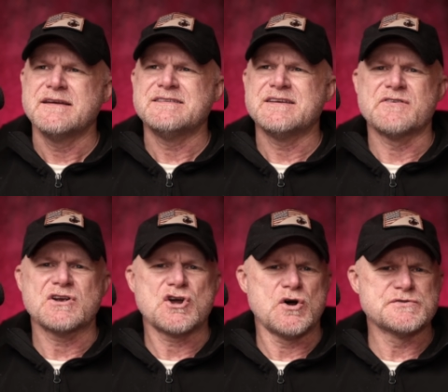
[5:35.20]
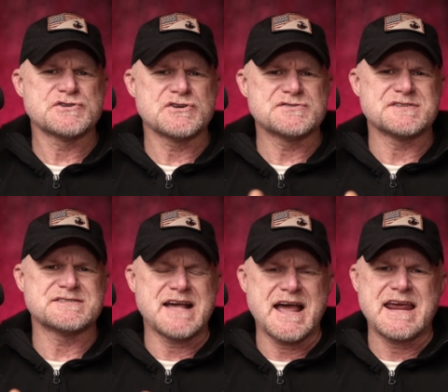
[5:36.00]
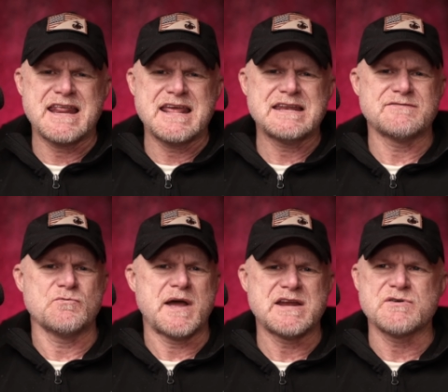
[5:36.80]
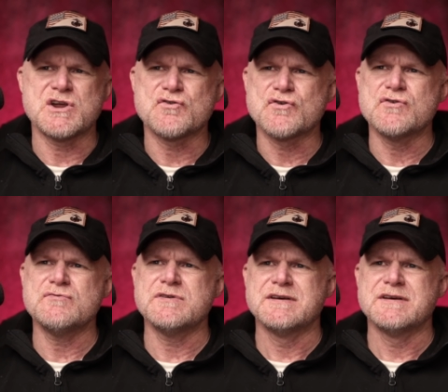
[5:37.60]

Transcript: Different culture, society, different way to recruit,